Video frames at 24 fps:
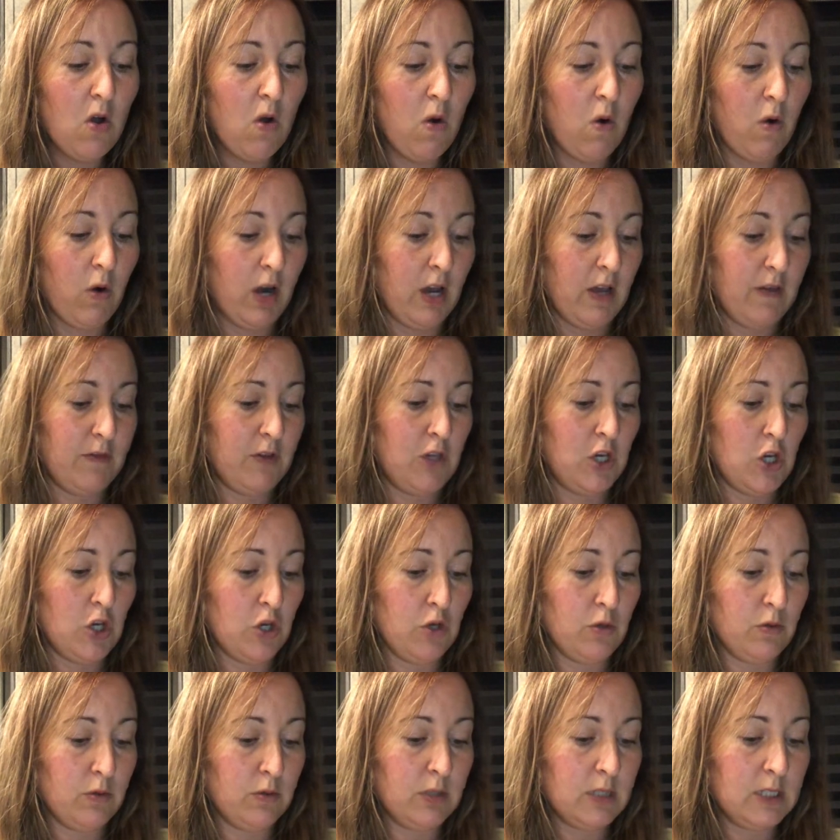or have
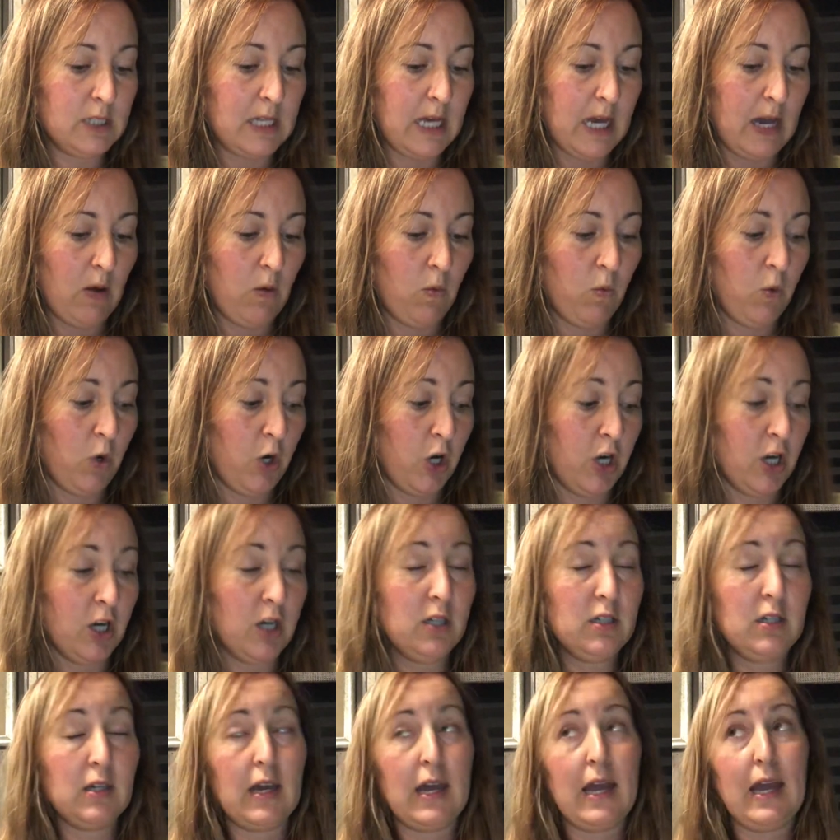used that
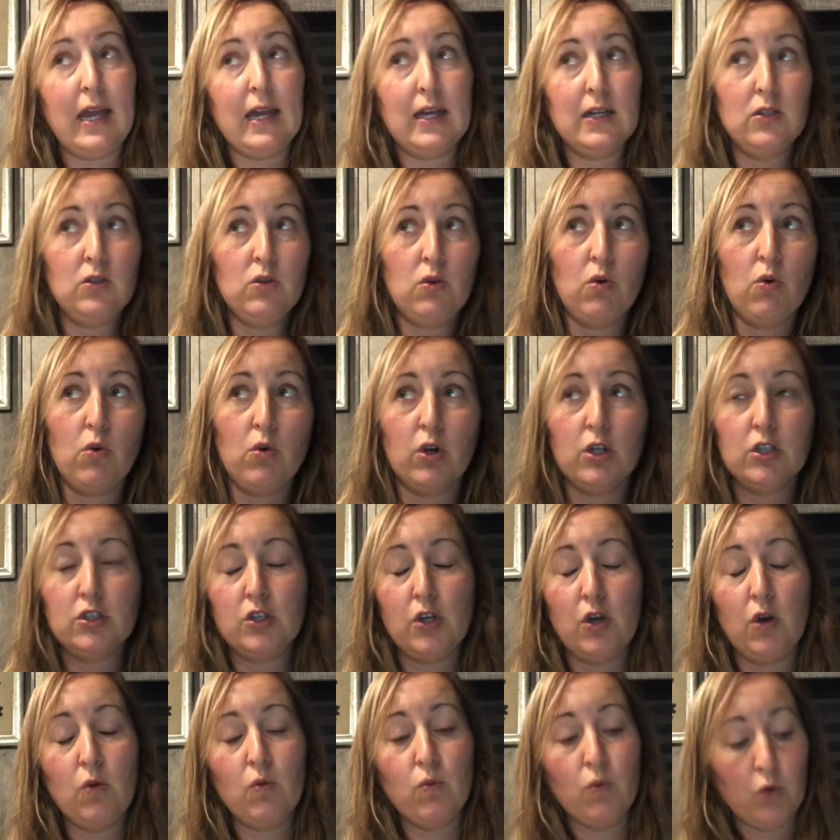work and or
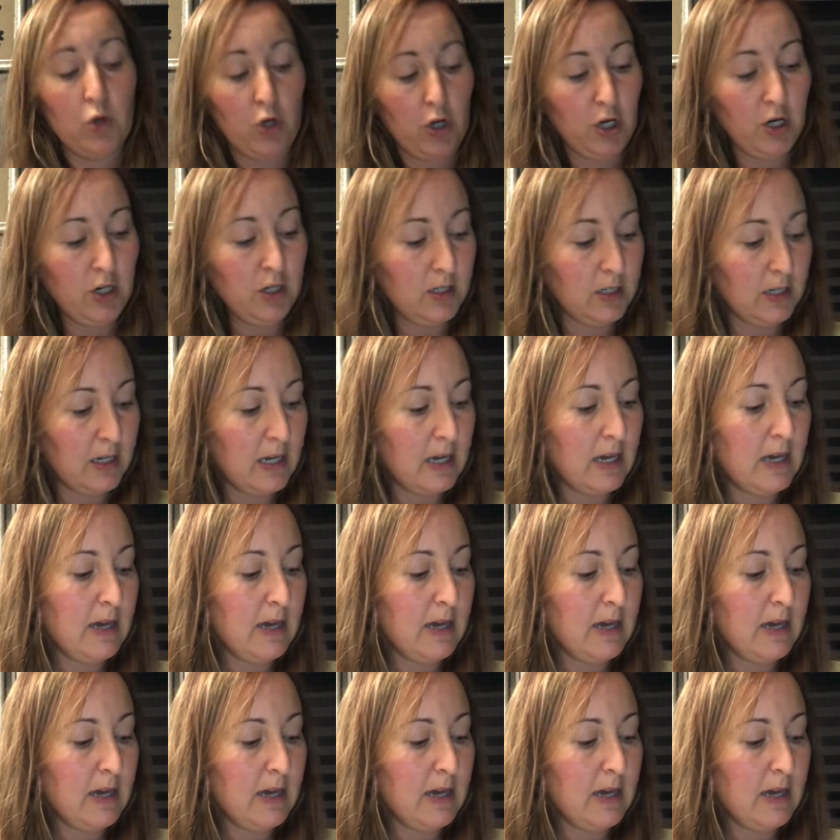don't work,